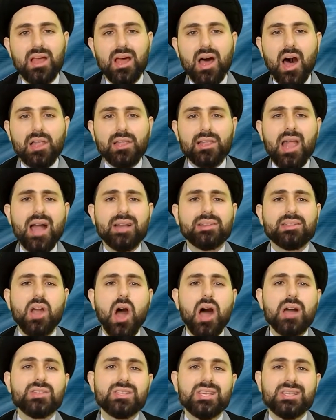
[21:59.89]
Allah
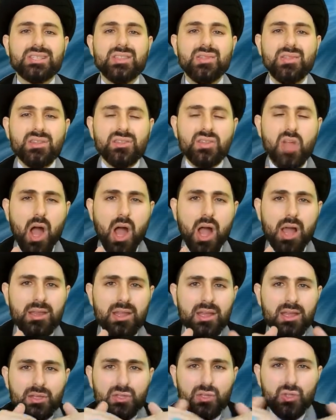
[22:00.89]
causes the dawn